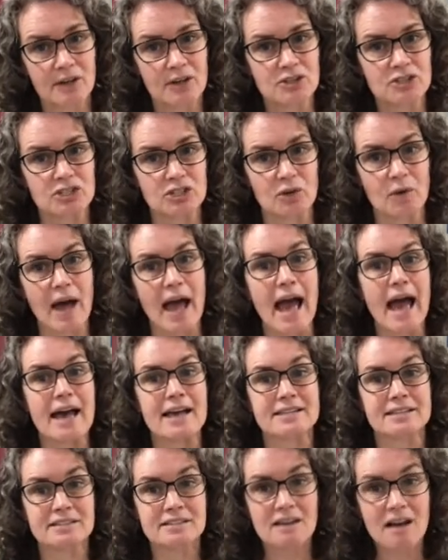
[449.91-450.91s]
So
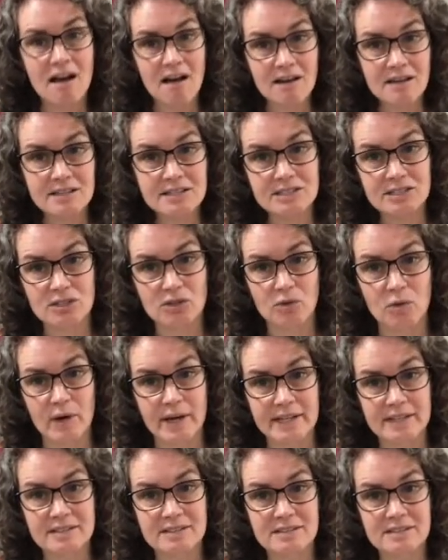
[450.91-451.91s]
as a
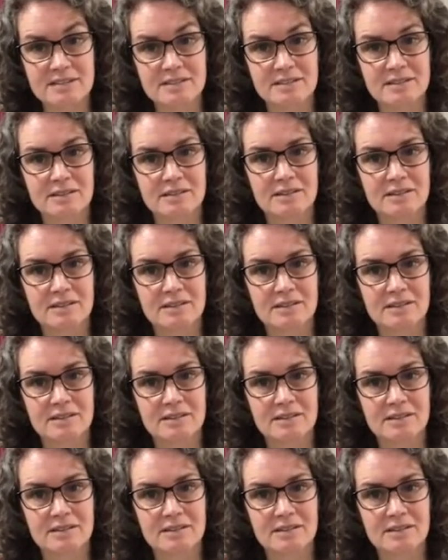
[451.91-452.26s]
consequence,